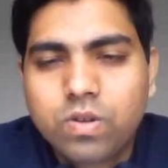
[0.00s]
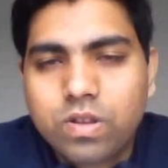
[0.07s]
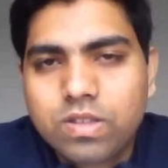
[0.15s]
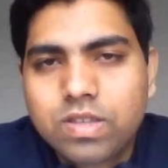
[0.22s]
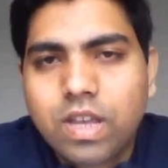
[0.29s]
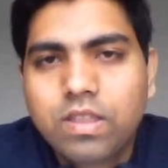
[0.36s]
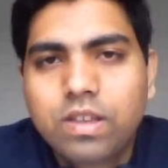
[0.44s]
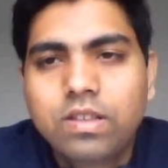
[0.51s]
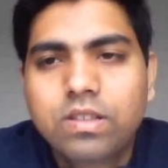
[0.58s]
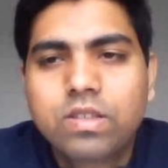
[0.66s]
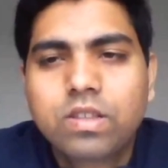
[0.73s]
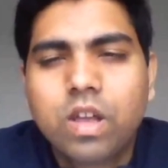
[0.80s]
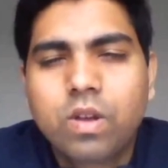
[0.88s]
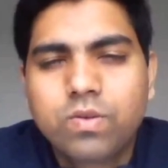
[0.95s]
insurance, I think
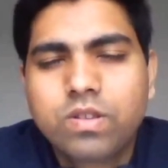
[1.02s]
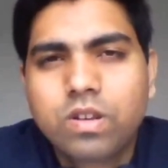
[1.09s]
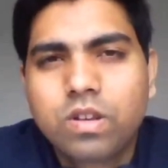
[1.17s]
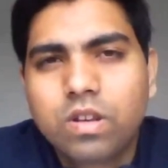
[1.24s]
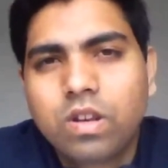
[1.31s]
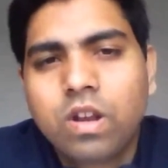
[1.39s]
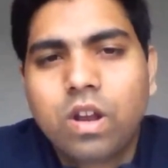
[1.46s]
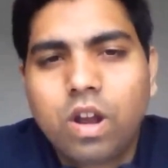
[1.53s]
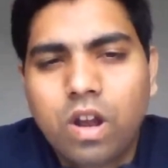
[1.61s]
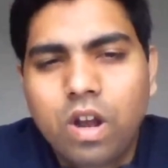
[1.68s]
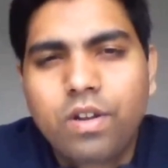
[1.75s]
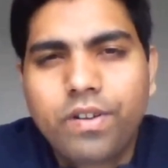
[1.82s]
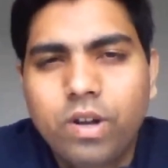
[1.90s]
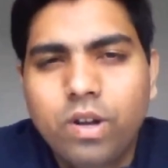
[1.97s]
it's
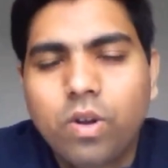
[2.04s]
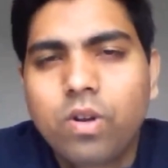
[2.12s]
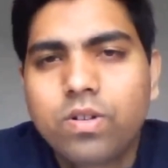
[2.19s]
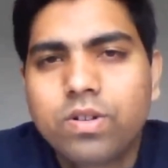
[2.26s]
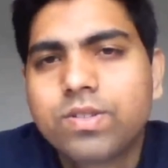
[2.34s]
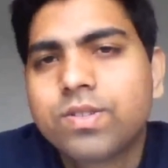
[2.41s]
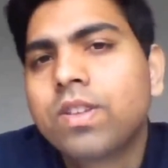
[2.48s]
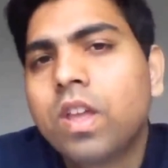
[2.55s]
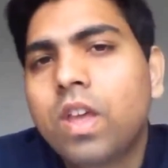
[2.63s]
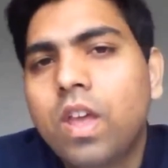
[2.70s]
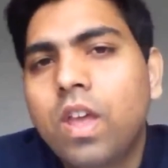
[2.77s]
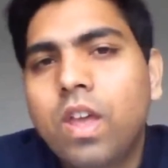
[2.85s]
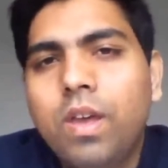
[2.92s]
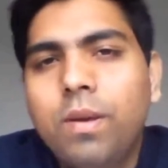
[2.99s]
$1,100
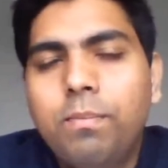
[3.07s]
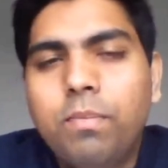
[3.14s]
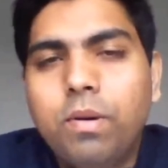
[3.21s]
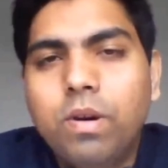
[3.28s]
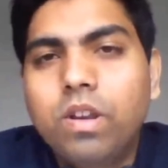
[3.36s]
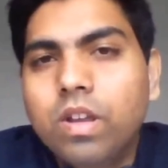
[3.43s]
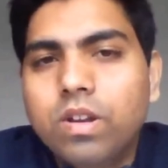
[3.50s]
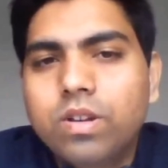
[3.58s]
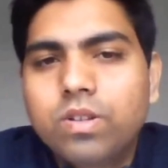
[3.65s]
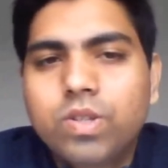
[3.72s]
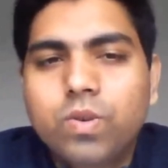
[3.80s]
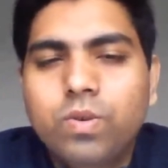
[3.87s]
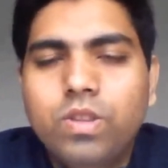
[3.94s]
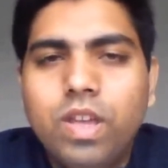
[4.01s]
per year.
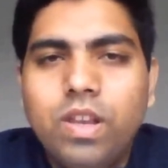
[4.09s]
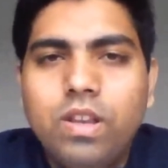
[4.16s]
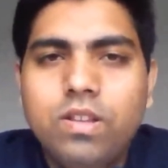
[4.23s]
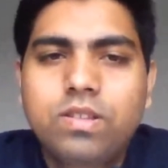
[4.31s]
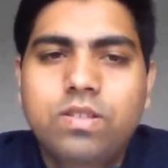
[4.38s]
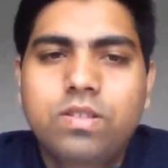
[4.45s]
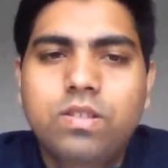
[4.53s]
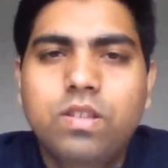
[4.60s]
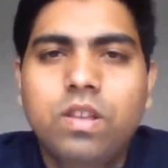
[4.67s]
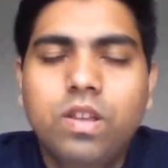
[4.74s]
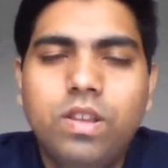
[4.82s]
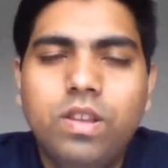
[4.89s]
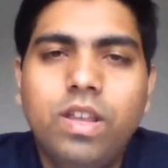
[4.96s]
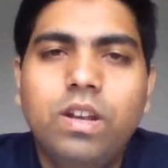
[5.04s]
So then
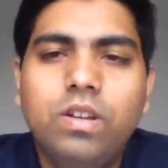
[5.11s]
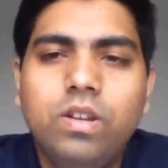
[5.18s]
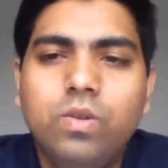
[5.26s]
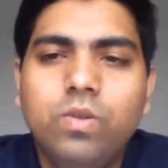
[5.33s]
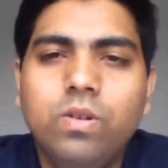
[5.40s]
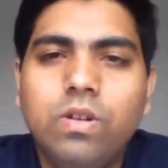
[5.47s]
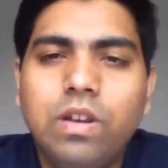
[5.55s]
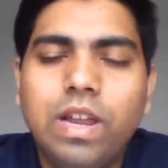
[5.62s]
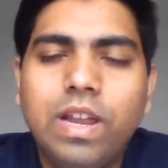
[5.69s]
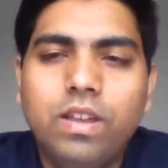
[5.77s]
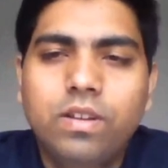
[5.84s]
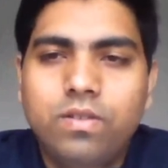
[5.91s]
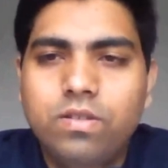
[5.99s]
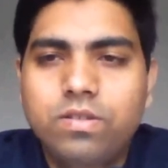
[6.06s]
you are
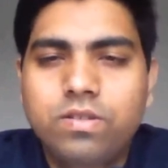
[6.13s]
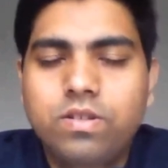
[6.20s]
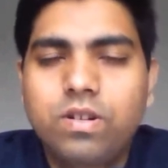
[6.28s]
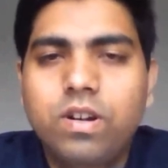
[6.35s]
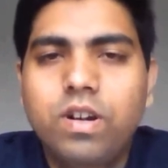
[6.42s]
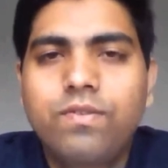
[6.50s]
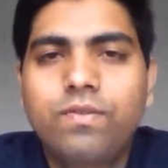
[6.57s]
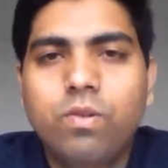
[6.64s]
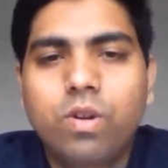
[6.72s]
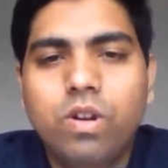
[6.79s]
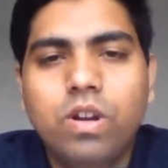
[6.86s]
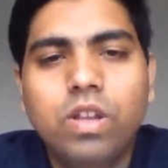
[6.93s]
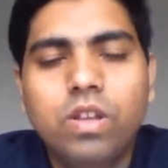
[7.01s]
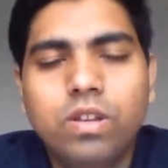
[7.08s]
like registered
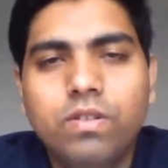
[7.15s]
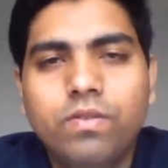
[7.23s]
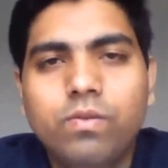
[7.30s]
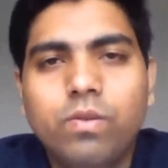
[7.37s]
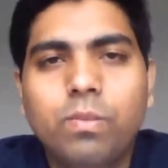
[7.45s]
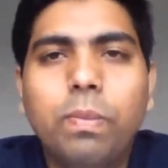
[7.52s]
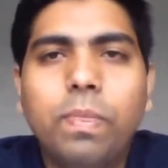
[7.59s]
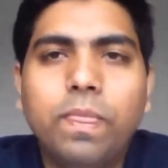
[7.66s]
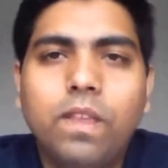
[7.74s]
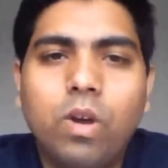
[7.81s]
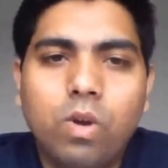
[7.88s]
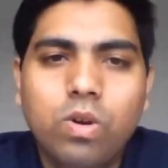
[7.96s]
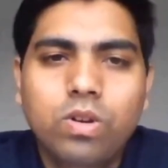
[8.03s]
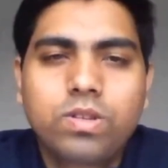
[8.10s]
for a year
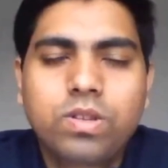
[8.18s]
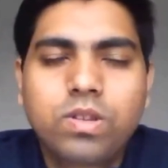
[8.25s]
from